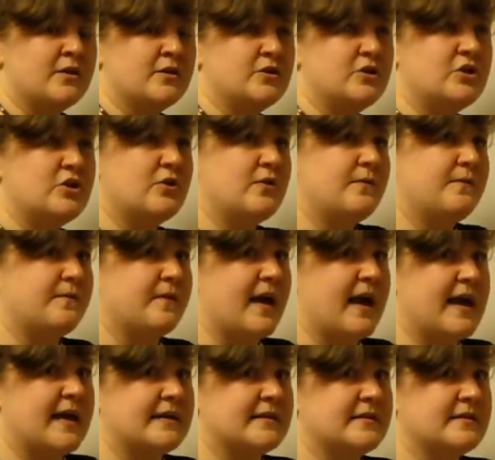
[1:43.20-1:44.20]
too
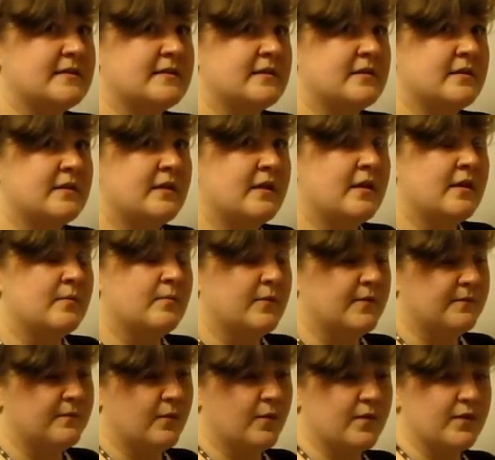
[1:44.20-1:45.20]
fast
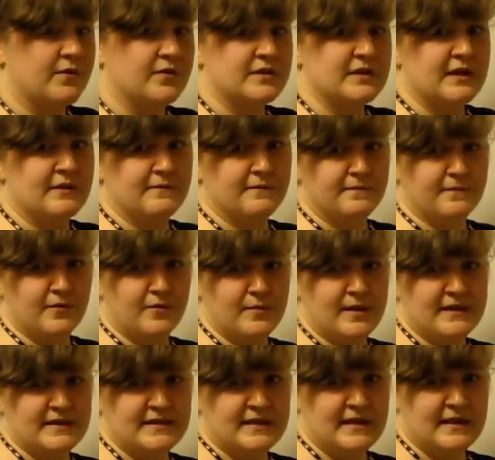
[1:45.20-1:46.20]
before they're done
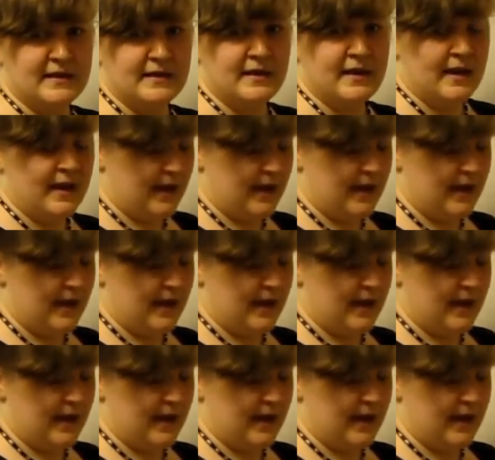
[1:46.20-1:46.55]
fermenting,